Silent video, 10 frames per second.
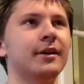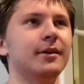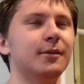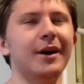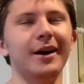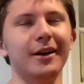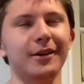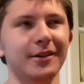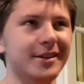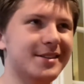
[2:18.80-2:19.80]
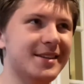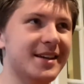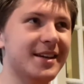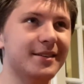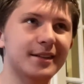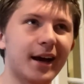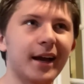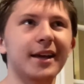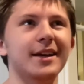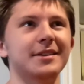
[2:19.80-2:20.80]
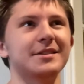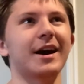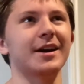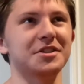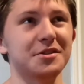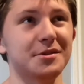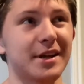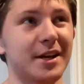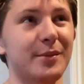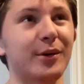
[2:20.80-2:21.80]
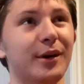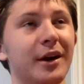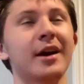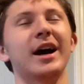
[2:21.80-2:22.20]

Well, you see, I can't tie shoes anymore.